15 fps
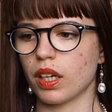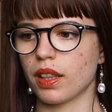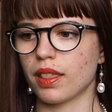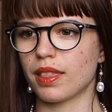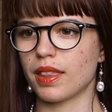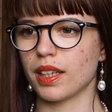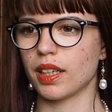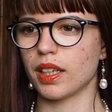
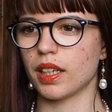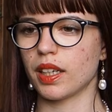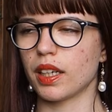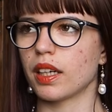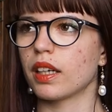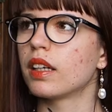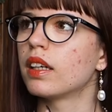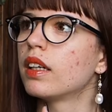
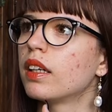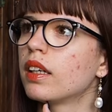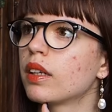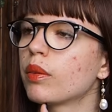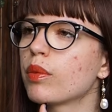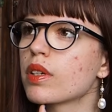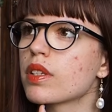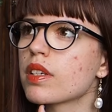the,
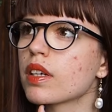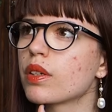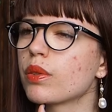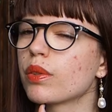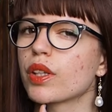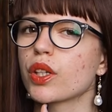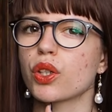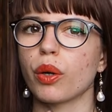what's it called?
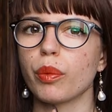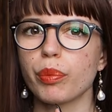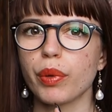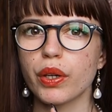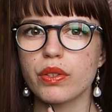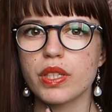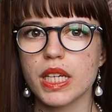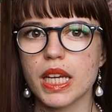The
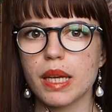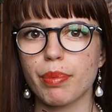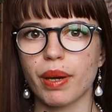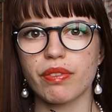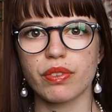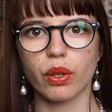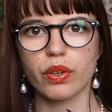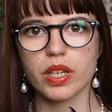Tombow tee by
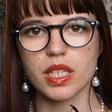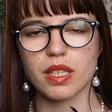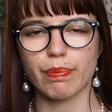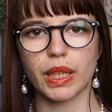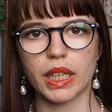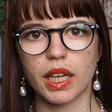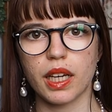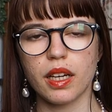Florence
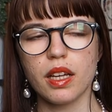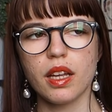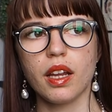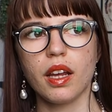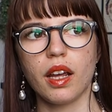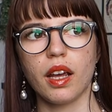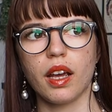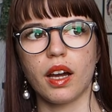Miller,
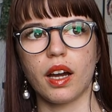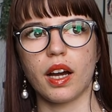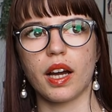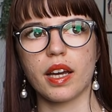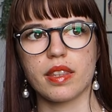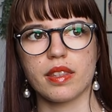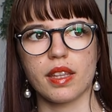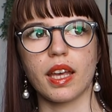I
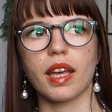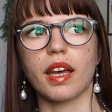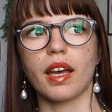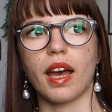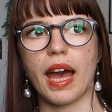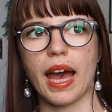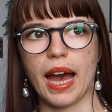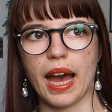think
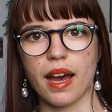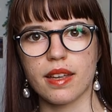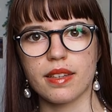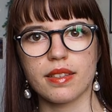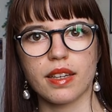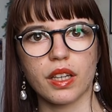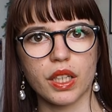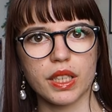has
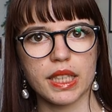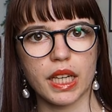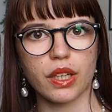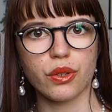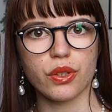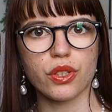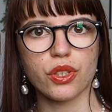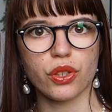a
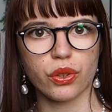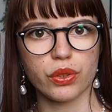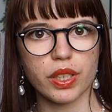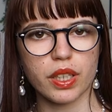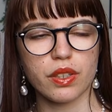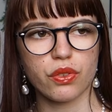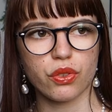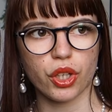contiguous shoulder
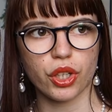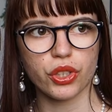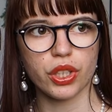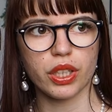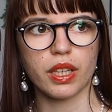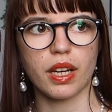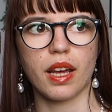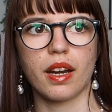
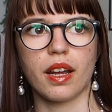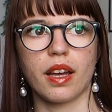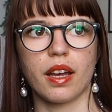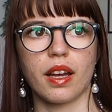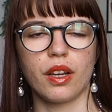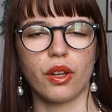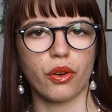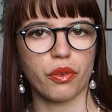construction, and
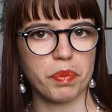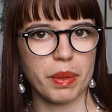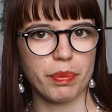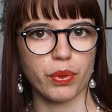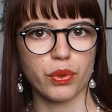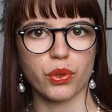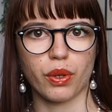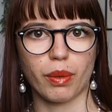a lot of
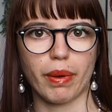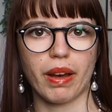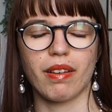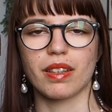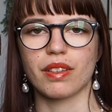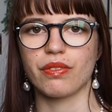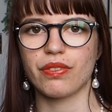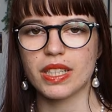people talk about how
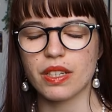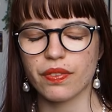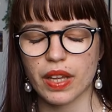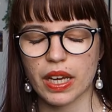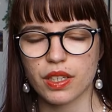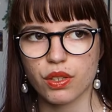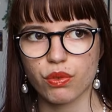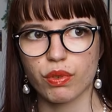the fit of
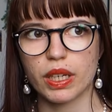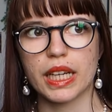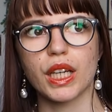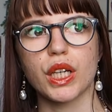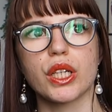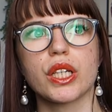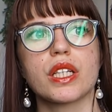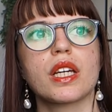that is really
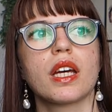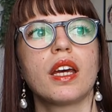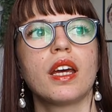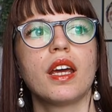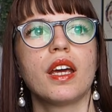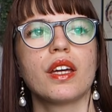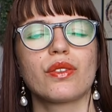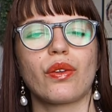good.
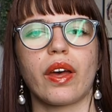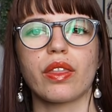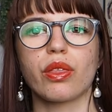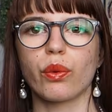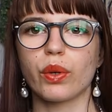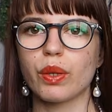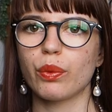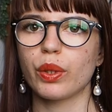So I
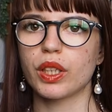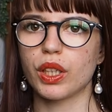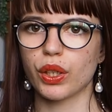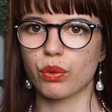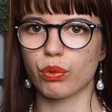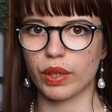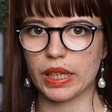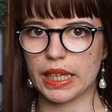thought it would
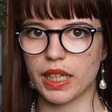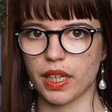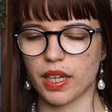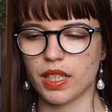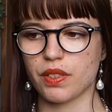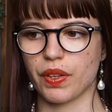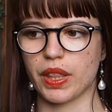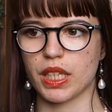look really
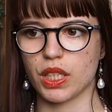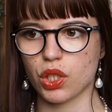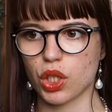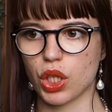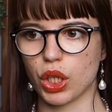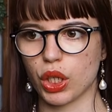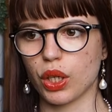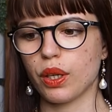nice for this
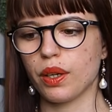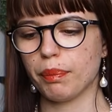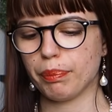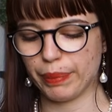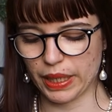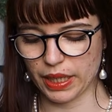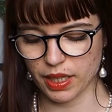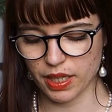too,
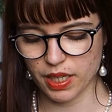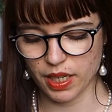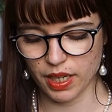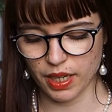but